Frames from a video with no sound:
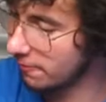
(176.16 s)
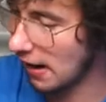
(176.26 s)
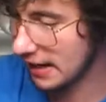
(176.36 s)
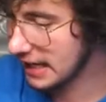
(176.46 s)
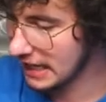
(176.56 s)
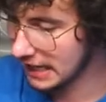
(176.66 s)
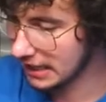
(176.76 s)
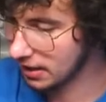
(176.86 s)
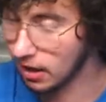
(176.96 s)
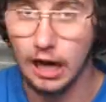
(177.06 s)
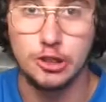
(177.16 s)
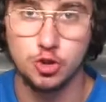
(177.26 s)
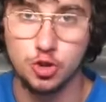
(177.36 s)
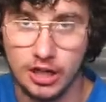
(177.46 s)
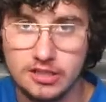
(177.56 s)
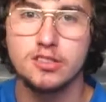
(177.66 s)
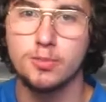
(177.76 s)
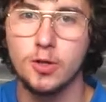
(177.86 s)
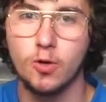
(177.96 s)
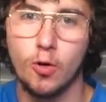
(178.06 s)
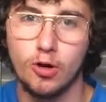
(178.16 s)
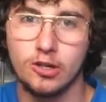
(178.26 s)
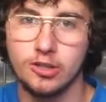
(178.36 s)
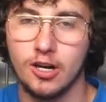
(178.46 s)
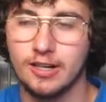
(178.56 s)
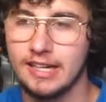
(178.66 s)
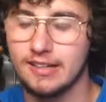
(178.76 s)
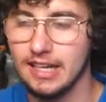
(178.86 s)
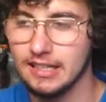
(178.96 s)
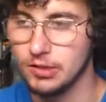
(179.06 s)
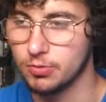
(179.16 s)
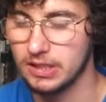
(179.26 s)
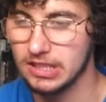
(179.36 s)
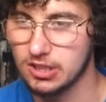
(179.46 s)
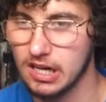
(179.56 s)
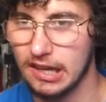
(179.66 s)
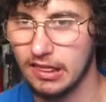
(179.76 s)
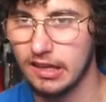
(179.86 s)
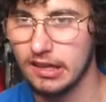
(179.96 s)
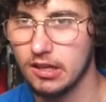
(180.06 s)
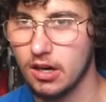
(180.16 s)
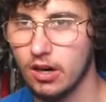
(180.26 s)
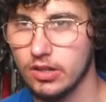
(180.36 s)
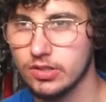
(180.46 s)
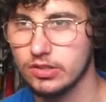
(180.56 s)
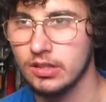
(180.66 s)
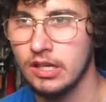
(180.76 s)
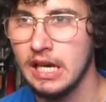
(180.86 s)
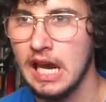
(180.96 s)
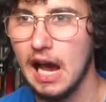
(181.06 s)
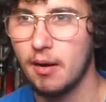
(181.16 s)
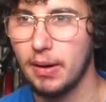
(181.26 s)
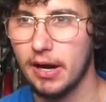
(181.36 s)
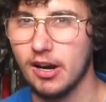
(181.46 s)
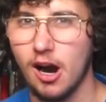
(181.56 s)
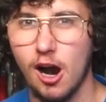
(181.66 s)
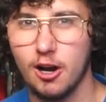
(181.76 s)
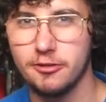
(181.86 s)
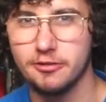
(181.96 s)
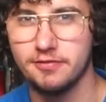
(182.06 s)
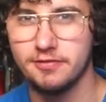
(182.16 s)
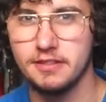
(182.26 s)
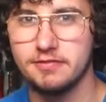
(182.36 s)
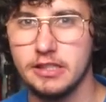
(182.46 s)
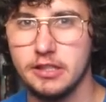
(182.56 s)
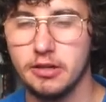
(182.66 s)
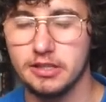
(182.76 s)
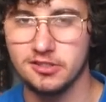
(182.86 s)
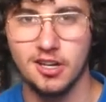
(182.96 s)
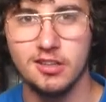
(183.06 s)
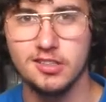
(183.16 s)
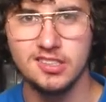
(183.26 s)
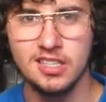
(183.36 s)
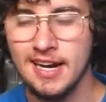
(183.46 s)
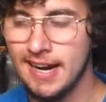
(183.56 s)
Viking adjustable auto darkening lens, which I think cost about $150 US.